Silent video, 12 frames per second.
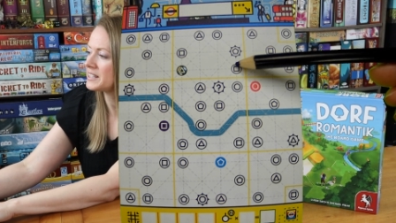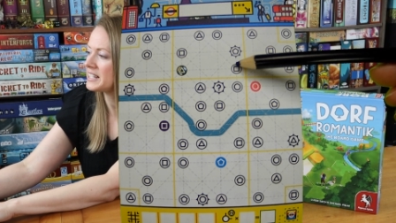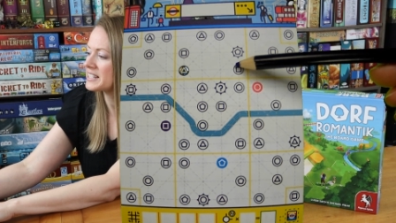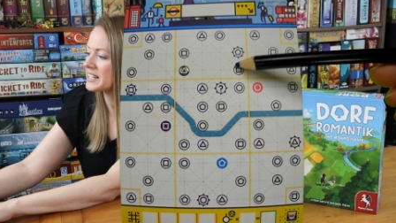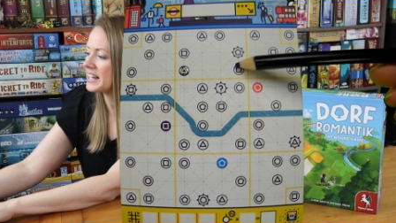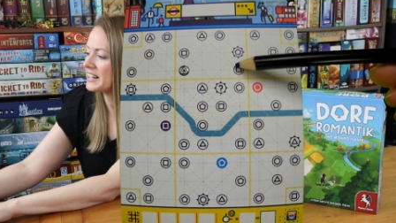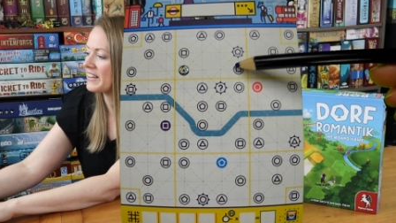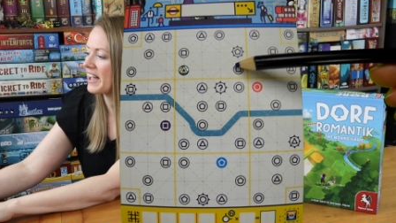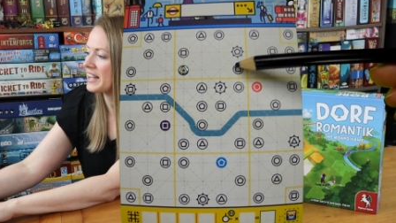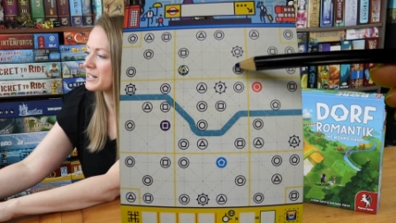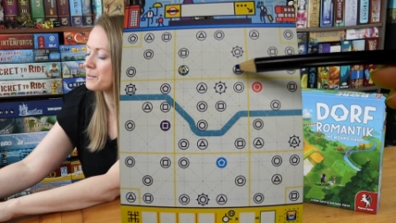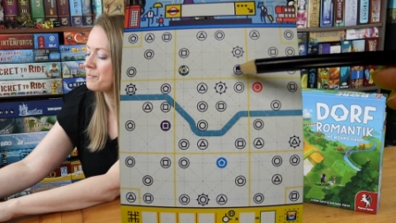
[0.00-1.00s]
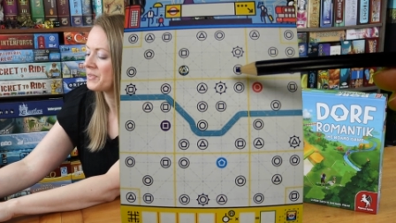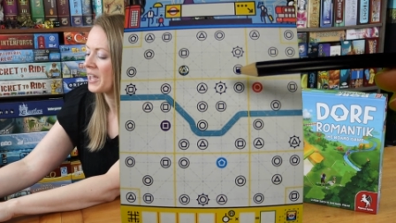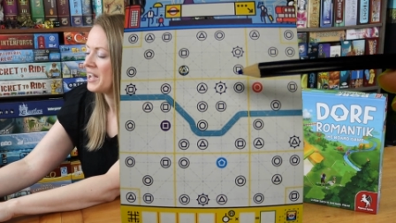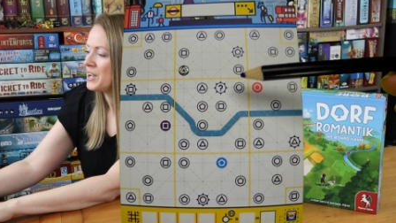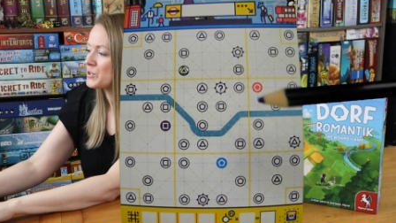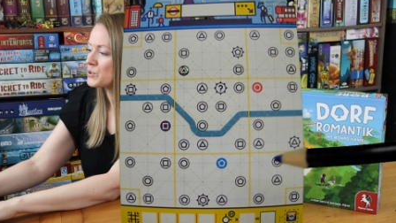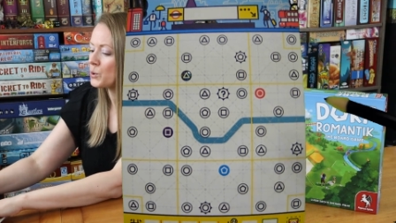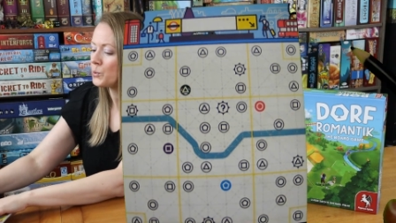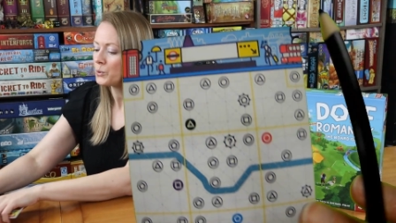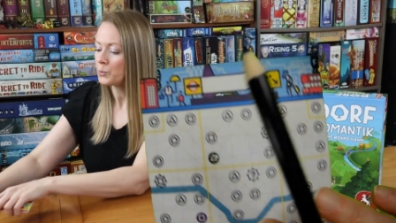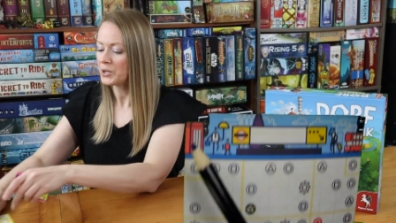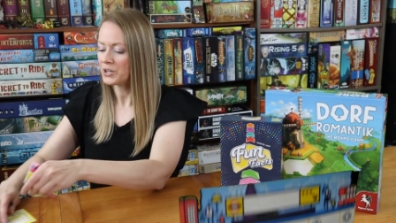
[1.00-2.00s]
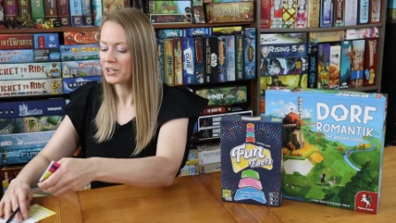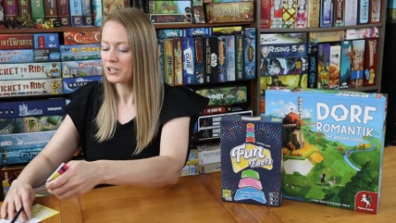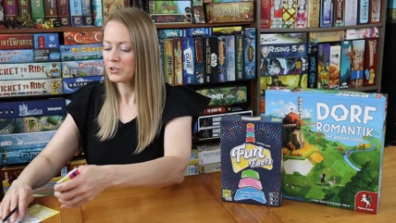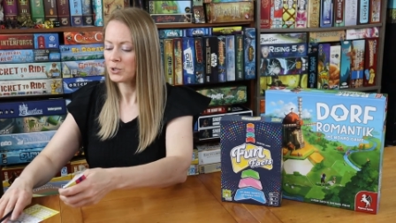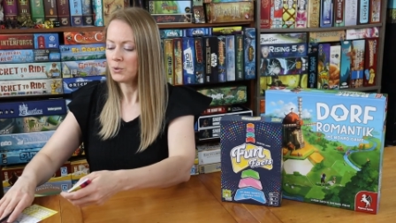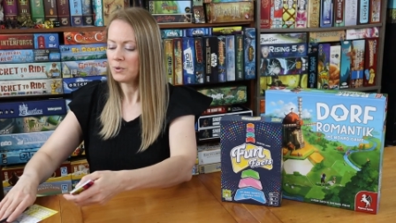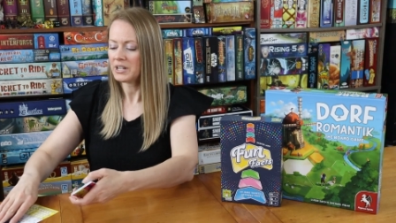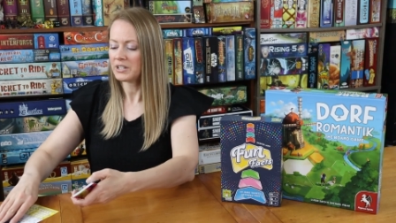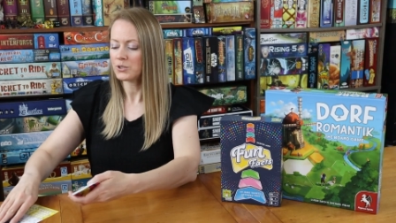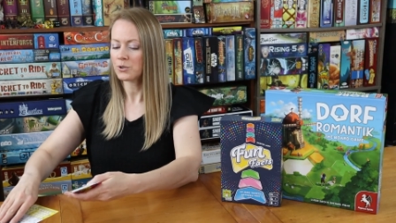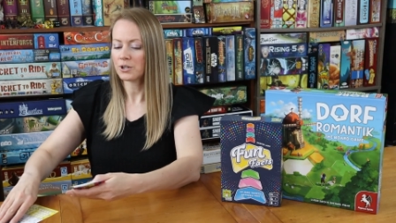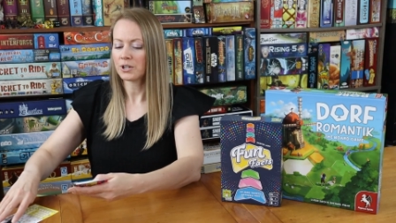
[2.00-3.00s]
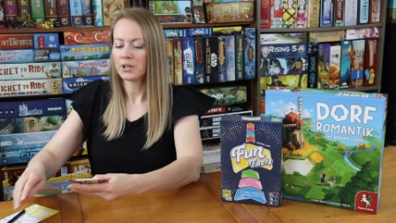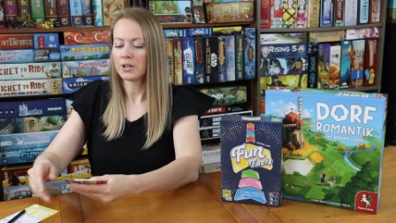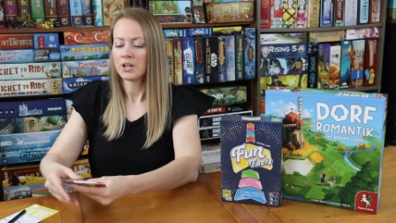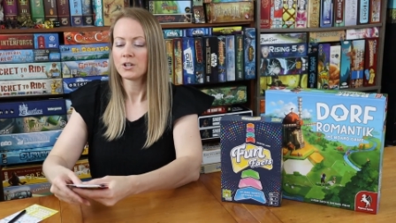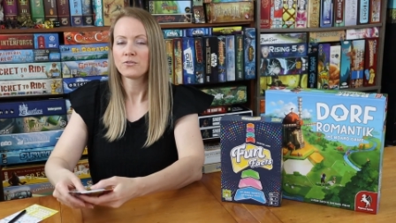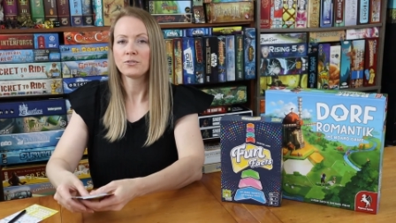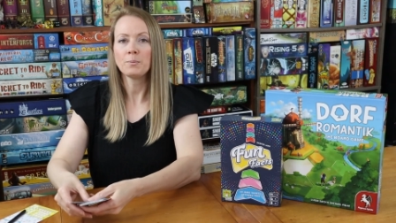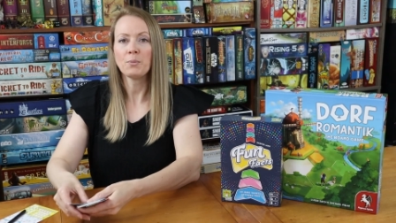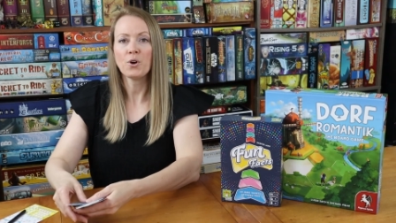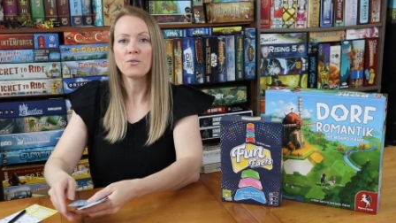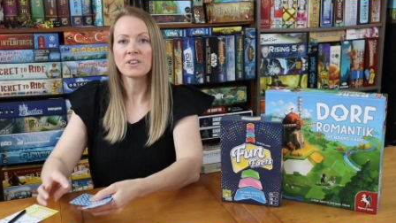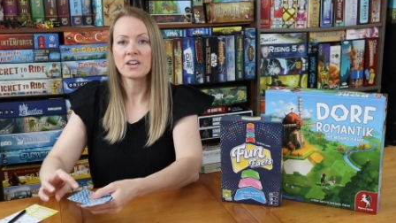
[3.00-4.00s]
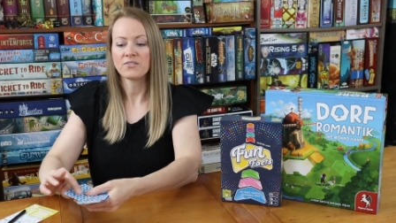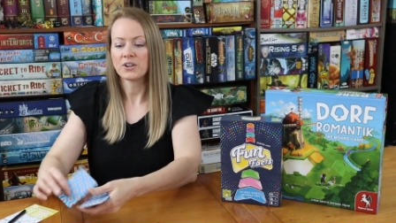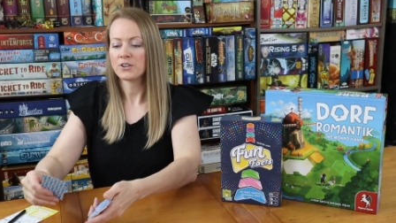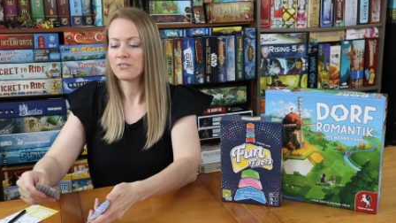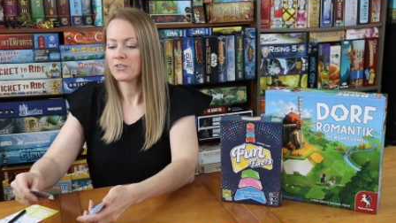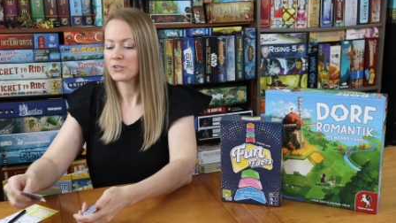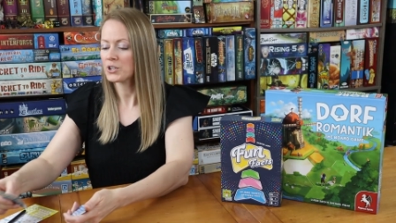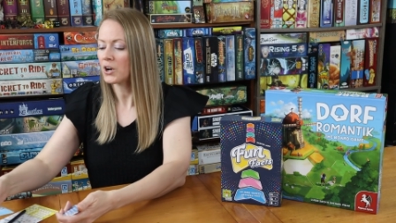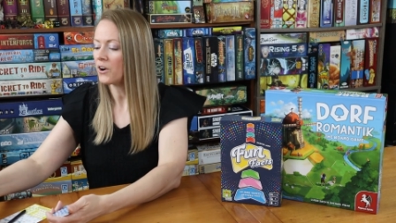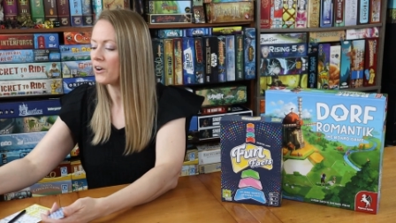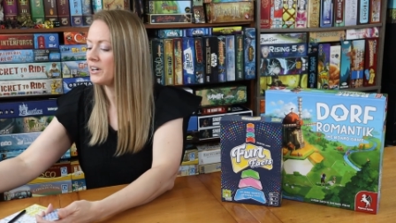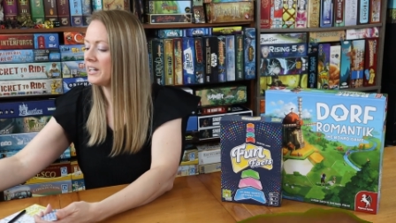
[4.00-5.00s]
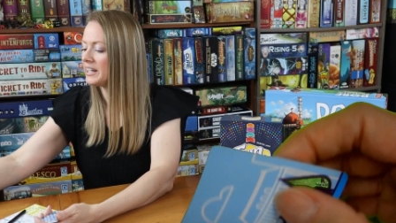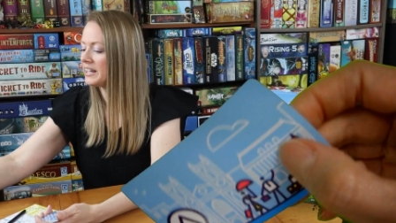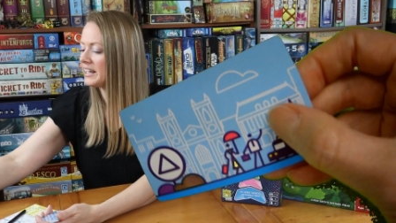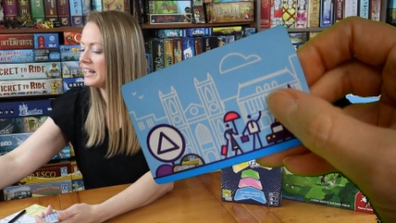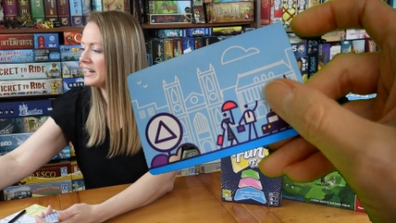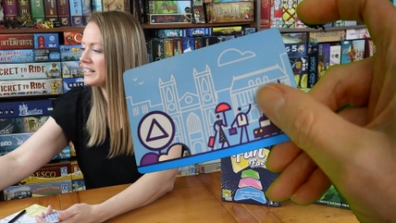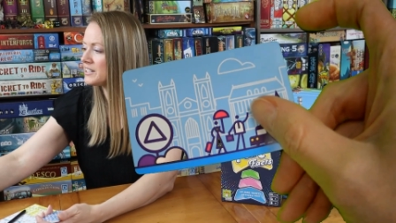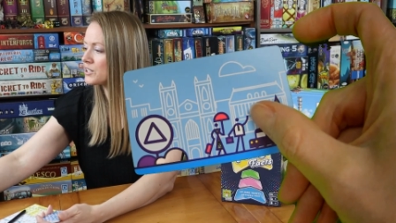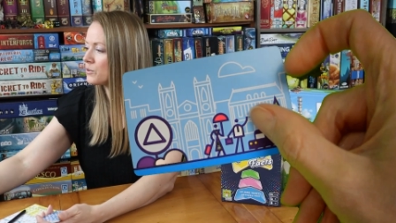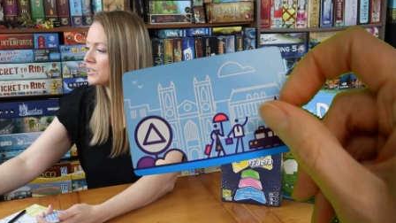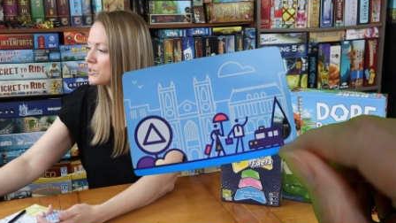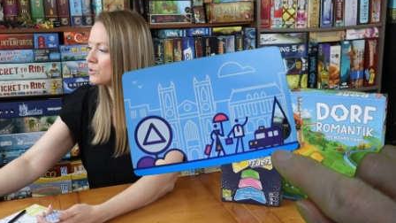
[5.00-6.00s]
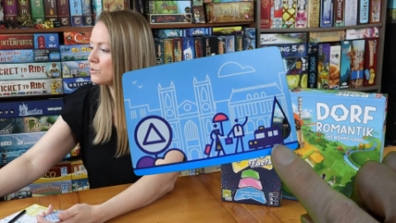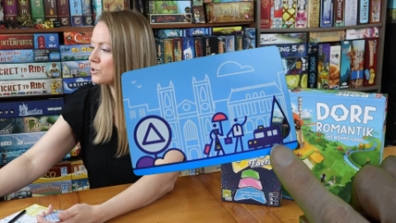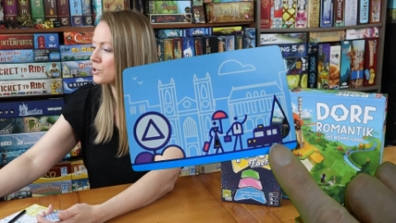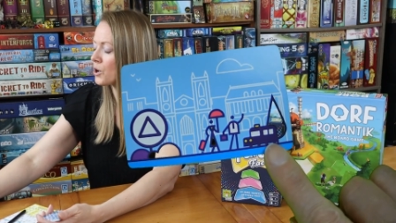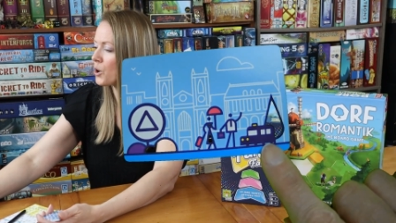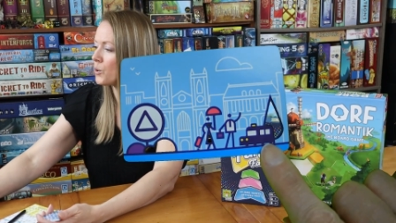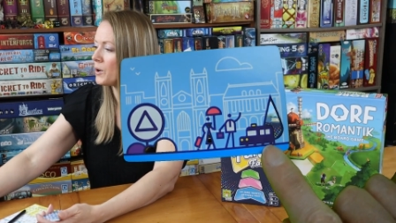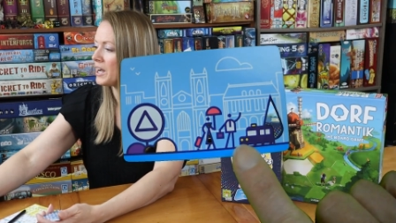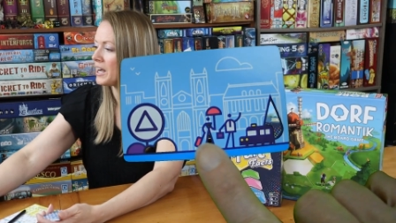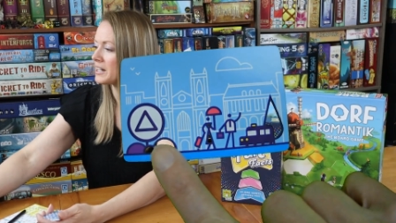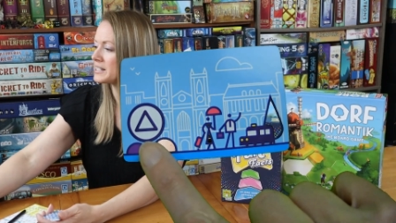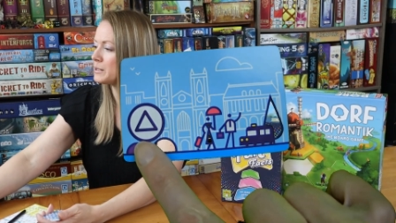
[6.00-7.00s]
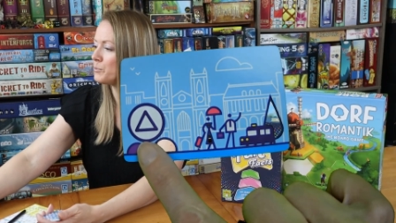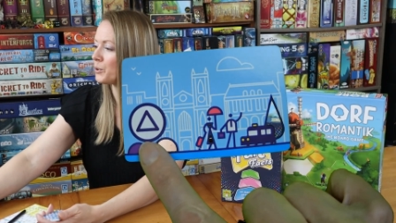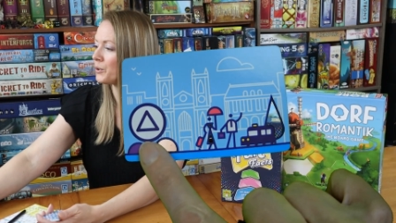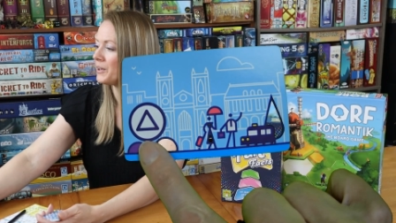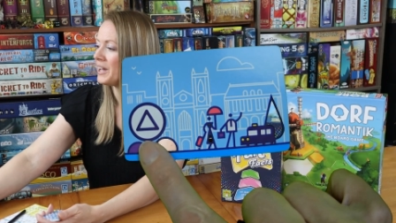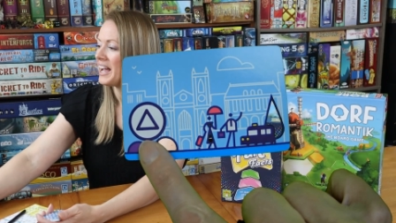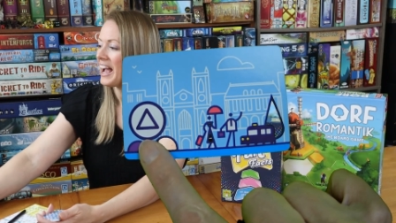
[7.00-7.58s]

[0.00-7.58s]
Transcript: and things like that. So what you're going to do is you're going to flip over that very first card, and it's going to show a symbol.